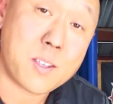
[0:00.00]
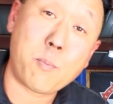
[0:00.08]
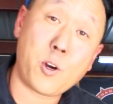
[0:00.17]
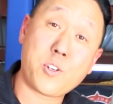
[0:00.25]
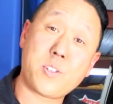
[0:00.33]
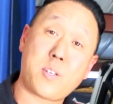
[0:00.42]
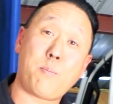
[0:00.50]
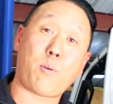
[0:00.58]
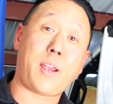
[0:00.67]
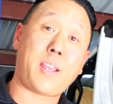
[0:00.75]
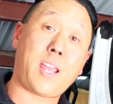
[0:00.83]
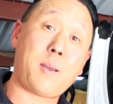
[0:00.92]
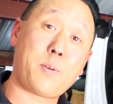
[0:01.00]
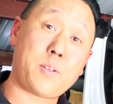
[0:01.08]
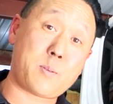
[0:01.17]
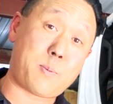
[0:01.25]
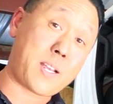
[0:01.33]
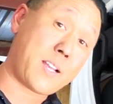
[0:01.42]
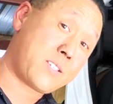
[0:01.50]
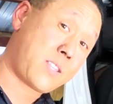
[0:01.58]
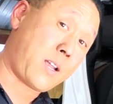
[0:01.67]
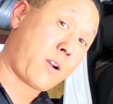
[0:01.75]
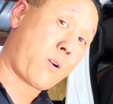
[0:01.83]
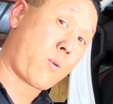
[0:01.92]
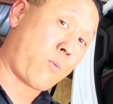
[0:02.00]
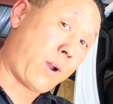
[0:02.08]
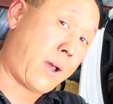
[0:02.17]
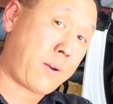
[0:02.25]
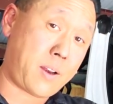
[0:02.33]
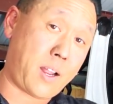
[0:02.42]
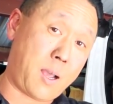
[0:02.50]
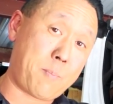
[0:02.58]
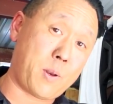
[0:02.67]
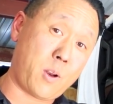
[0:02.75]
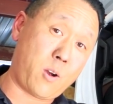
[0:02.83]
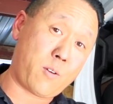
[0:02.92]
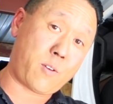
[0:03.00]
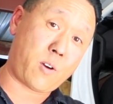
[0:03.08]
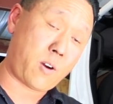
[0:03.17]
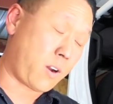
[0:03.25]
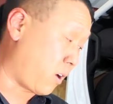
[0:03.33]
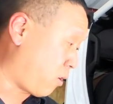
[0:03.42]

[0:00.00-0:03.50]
the emergency brake cables, because they are routed up and over a